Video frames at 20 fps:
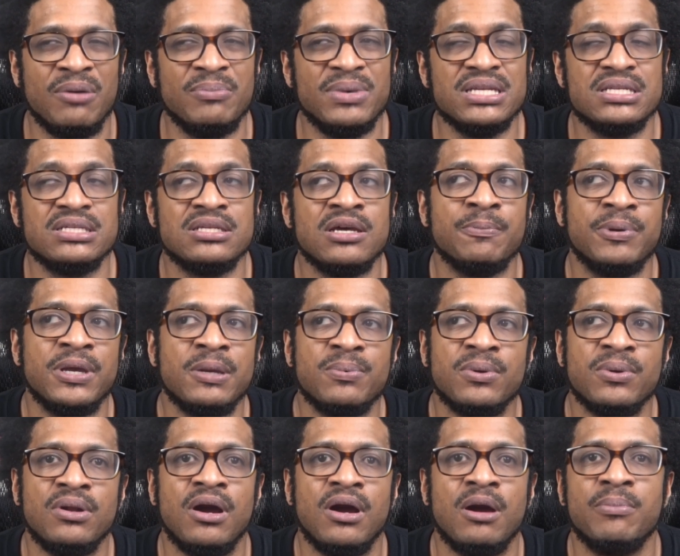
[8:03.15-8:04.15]
I mean, some
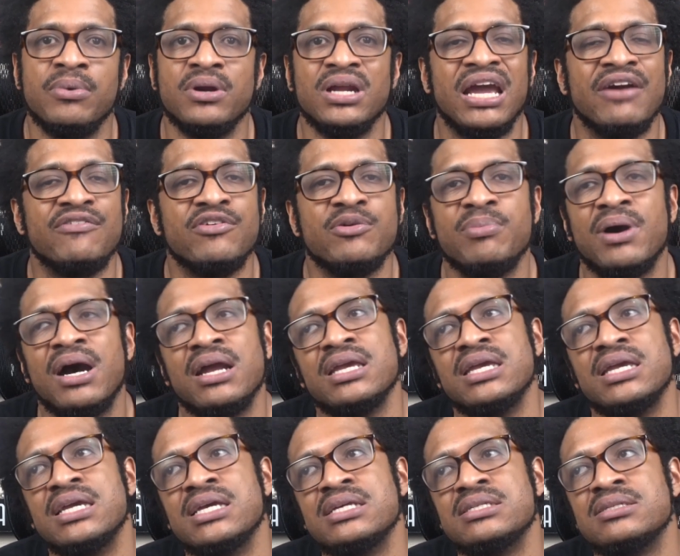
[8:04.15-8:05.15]
people are, but
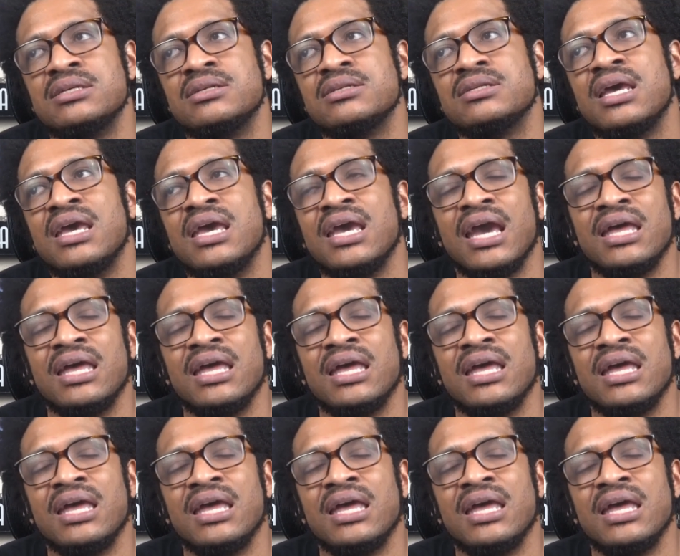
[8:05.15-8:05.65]
everybody isn't.